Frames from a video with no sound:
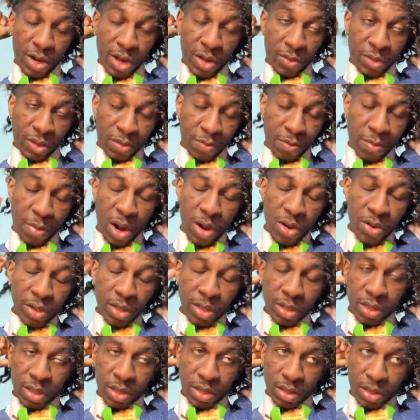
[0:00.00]
They was
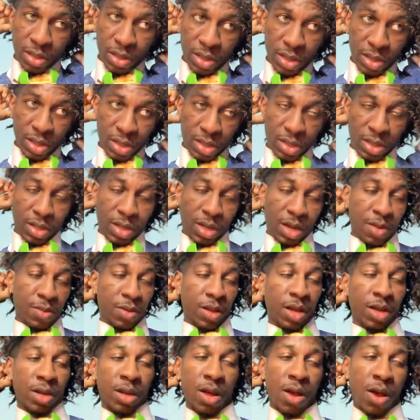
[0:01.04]
burning and I'm
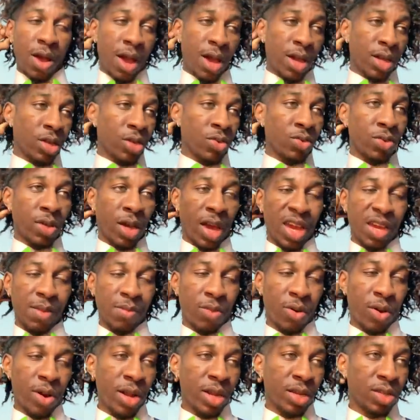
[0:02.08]
like, nah, I ain't doing eight
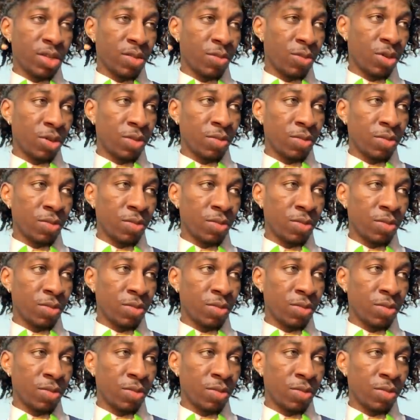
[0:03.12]
braids no more.